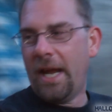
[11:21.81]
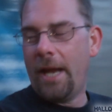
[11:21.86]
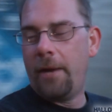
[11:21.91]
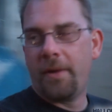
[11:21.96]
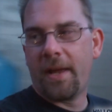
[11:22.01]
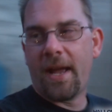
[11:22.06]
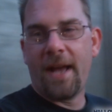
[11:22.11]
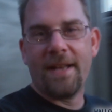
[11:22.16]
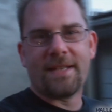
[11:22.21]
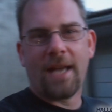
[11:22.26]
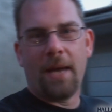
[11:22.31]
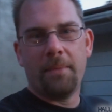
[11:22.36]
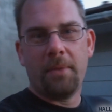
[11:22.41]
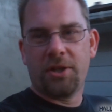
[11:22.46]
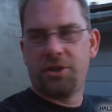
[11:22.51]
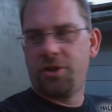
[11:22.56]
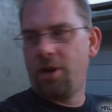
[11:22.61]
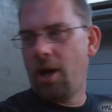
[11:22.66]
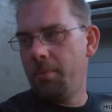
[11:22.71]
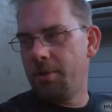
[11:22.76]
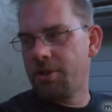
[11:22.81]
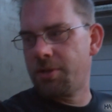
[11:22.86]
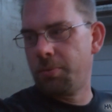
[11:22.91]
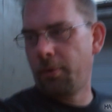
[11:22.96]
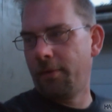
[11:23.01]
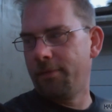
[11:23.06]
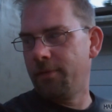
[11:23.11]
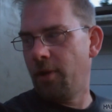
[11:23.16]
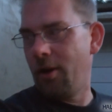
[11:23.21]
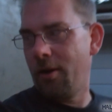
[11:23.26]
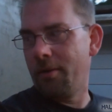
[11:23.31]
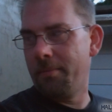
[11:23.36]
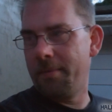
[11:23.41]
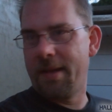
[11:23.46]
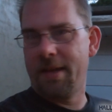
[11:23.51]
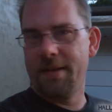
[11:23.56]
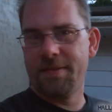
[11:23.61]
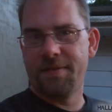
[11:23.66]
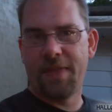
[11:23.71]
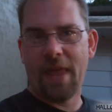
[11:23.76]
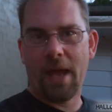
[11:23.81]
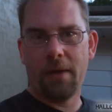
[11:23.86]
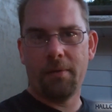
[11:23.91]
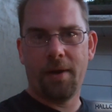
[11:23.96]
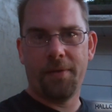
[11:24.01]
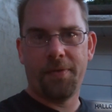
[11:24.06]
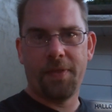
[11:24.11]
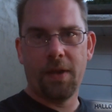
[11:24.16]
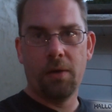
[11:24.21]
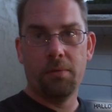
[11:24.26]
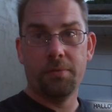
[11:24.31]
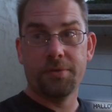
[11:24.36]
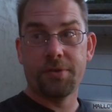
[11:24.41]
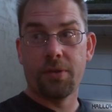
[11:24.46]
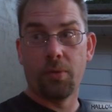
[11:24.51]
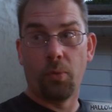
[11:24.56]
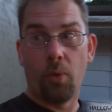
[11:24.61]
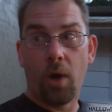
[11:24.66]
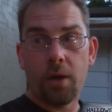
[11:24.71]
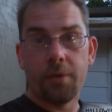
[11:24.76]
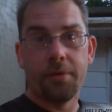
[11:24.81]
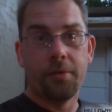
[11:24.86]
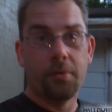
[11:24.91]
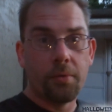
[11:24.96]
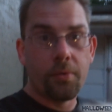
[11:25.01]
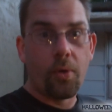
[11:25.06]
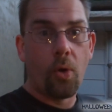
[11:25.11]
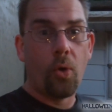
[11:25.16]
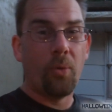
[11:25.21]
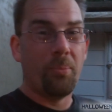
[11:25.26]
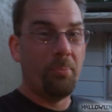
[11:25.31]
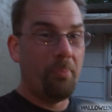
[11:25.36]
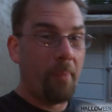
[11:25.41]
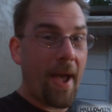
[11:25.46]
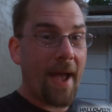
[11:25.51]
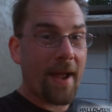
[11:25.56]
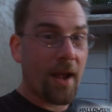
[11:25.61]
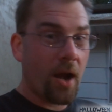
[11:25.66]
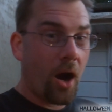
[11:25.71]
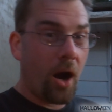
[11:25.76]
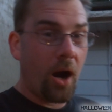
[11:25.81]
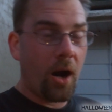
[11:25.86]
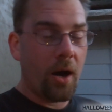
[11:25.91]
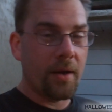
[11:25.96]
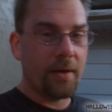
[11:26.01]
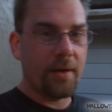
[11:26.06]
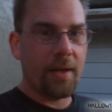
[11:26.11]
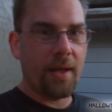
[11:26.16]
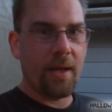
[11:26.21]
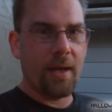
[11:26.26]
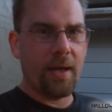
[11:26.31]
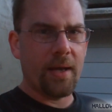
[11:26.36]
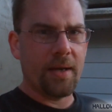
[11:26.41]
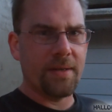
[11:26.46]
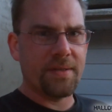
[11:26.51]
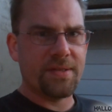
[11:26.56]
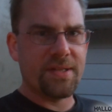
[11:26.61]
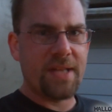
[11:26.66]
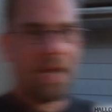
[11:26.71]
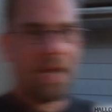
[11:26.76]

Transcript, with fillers: Anyway, guys, I'm not sure how much more vlog because that right there was the walkthrough of the whole back haunt, and it's